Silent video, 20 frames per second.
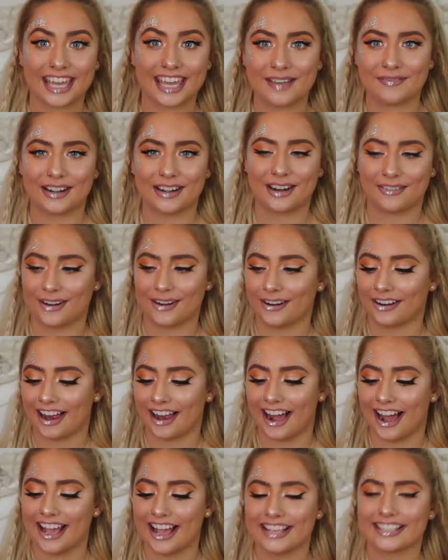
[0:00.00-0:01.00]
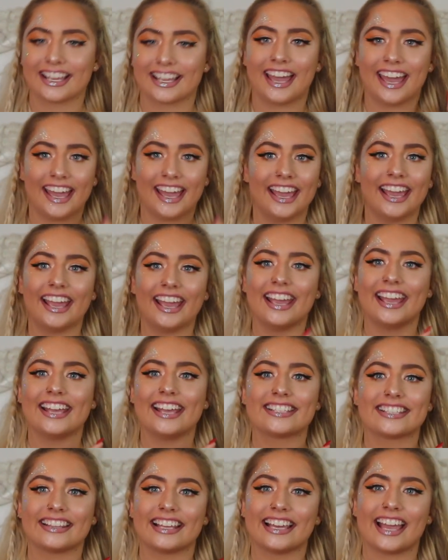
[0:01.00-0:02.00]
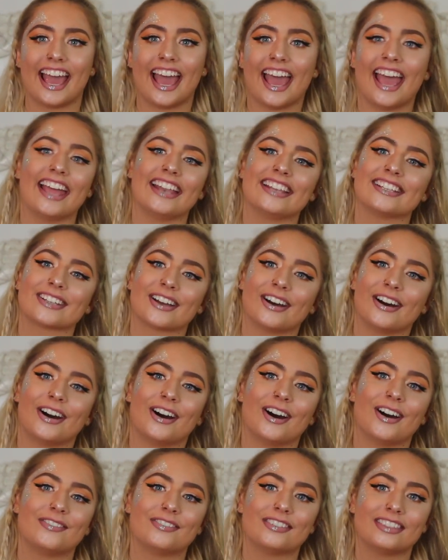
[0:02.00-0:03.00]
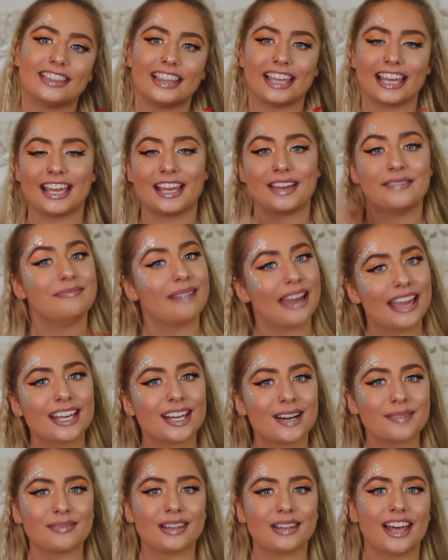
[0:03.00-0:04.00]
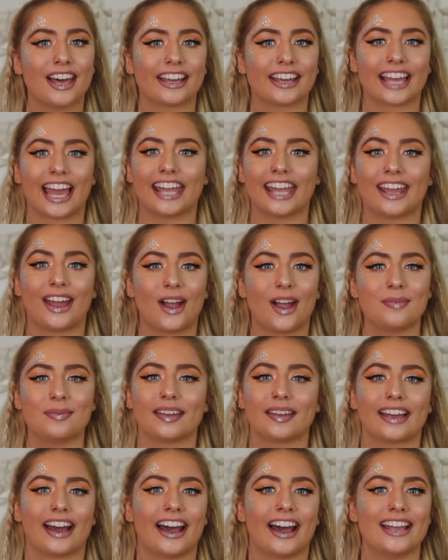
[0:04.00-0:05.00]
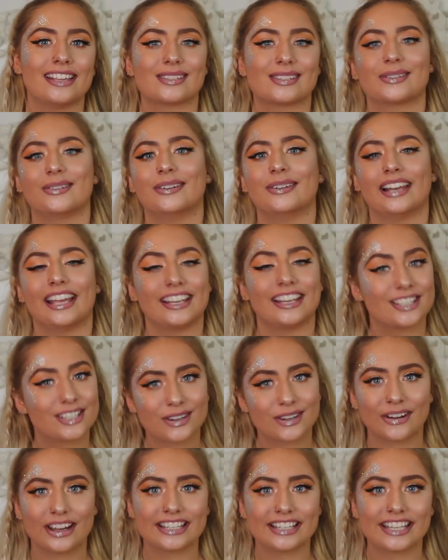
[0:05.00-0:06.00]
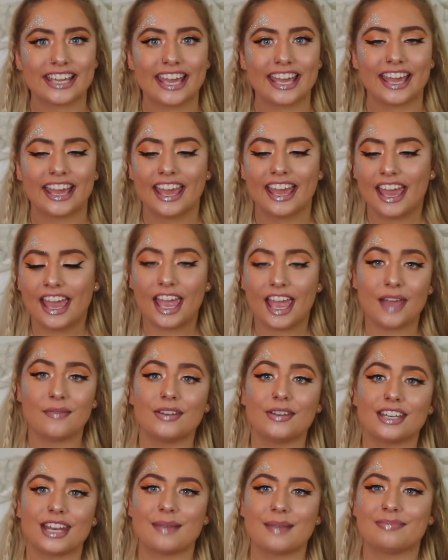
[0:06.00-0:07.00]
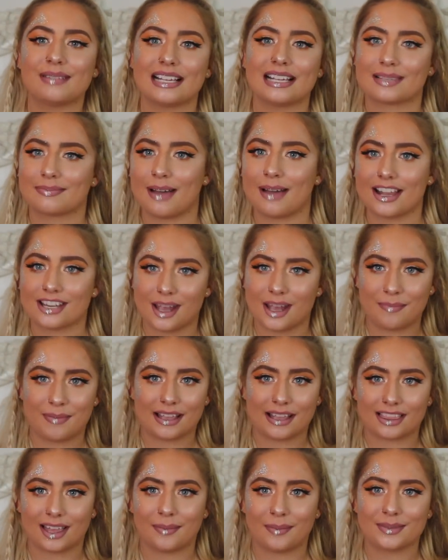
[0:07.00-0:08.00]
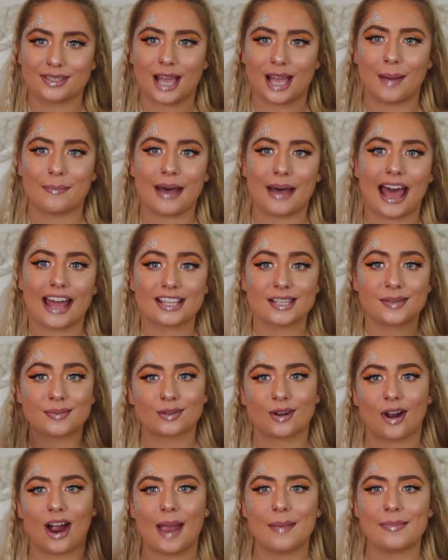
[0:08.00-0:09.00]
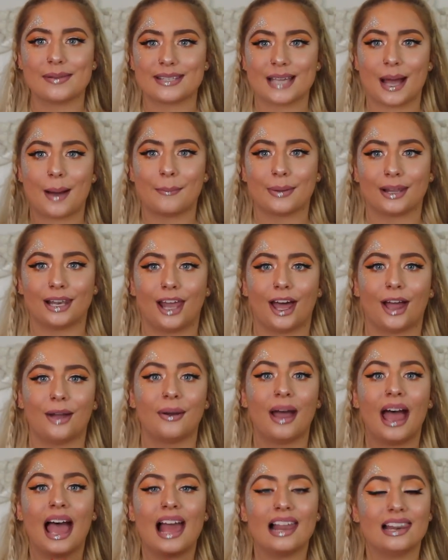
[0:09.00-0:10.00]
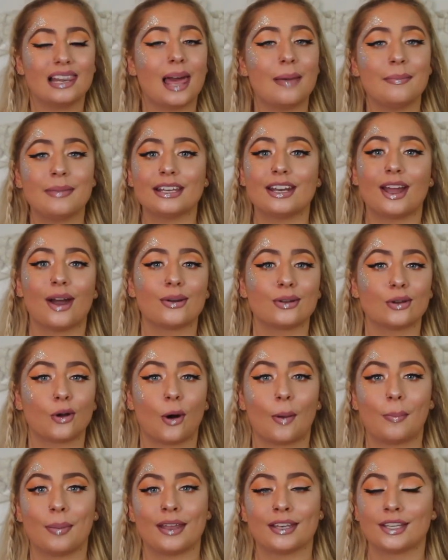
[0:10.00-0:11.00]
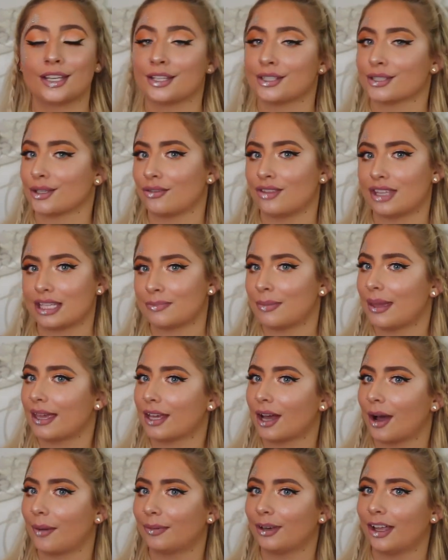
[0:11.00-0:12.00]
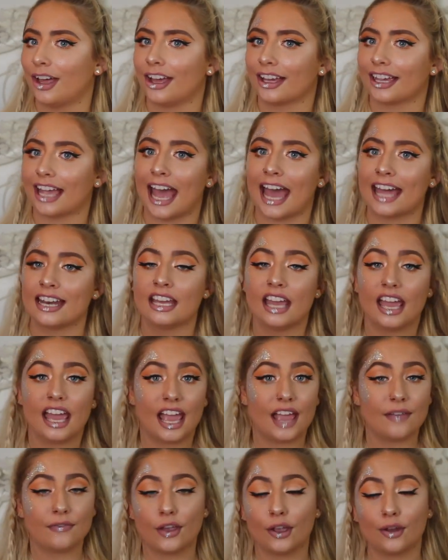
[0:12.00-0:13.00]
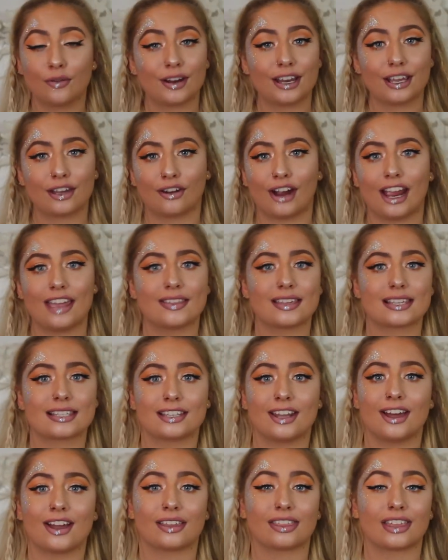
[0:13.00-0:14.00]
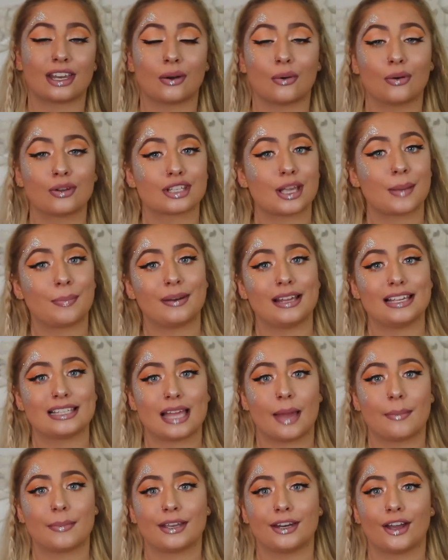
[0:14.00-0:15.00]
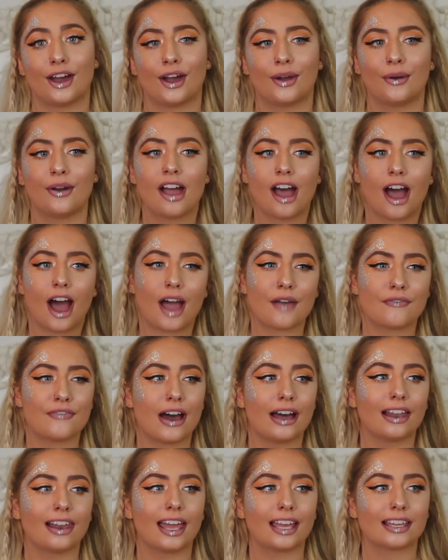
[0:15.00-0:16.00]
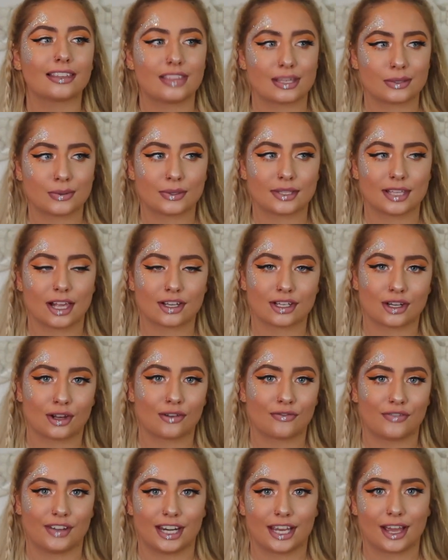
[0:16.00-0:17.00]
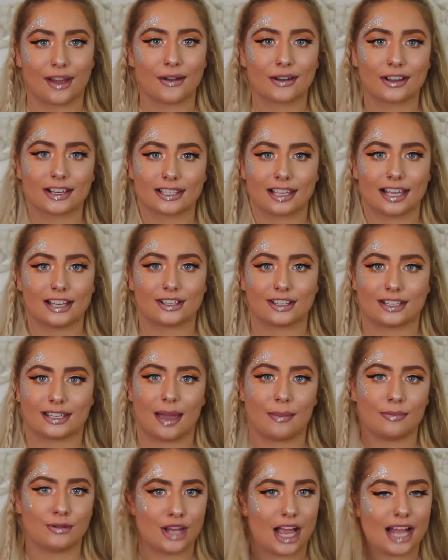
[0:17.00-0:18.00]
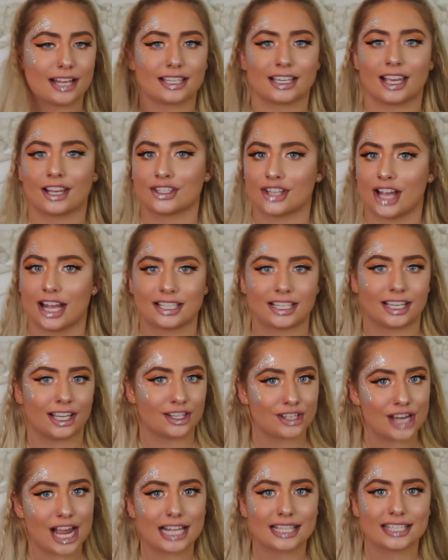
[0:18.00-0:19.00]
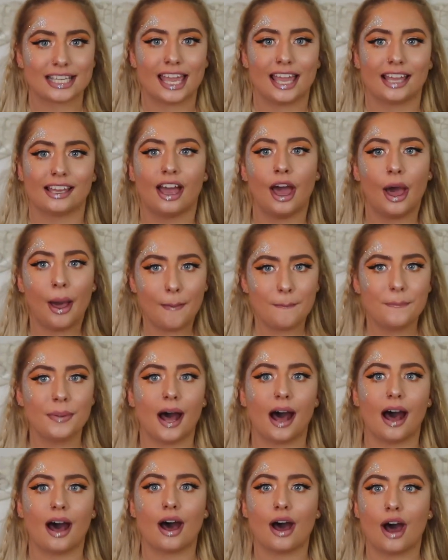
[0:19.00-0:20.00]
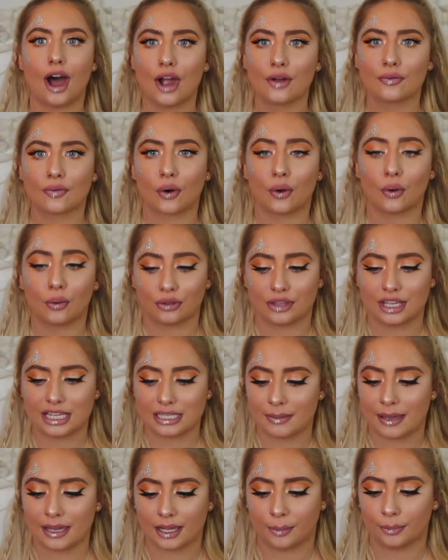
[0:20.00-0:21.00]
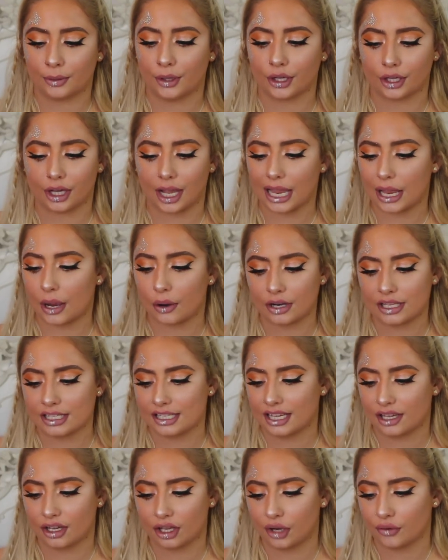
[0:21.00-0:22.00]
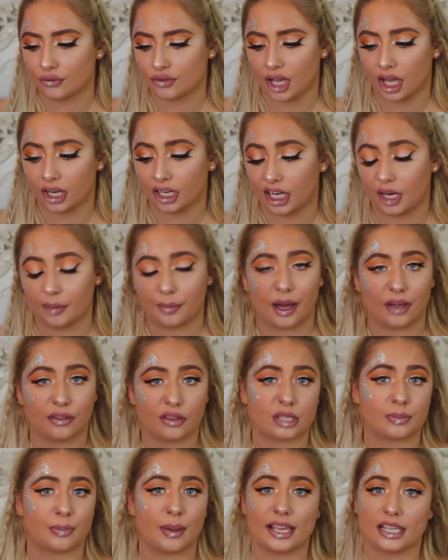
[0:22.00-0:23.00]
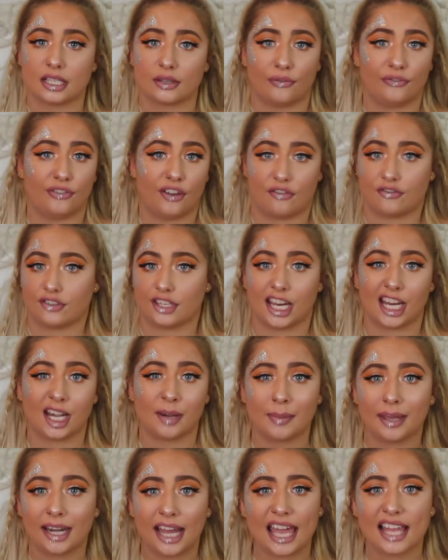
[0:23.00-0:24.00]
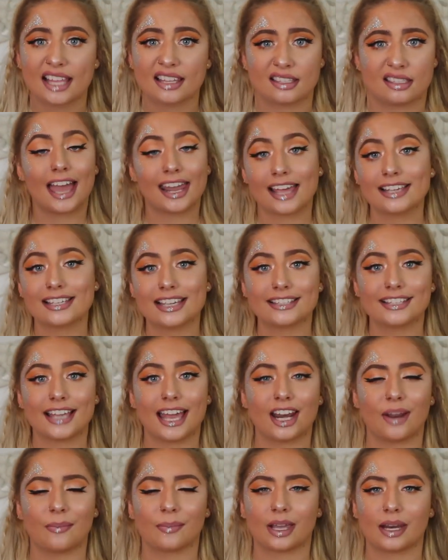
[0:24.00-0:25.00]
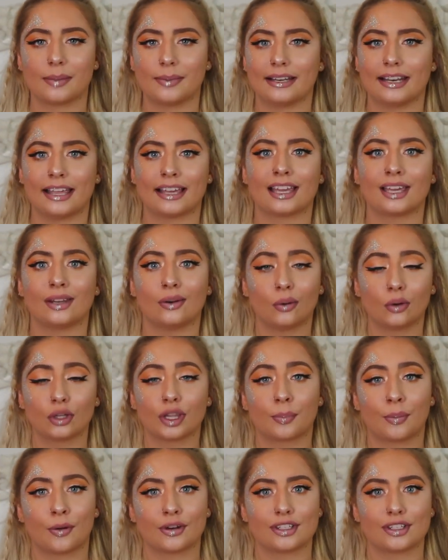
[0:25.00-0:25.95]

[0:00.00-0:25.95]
keeping it real guys, here is the end of the makeup look and I hope you guys all enjoyed it. If you did, please smash a big thumbs up and subscribe down below. Let me know your opinions on this makeup look and if you recreate this look then also please let me know. I felt like this was such a long video because I just kept chatting and chatting and chatting, but overall this makeup look I honestly could have done in about the space of 15 minutes. And as I said, I'm going to be linking all the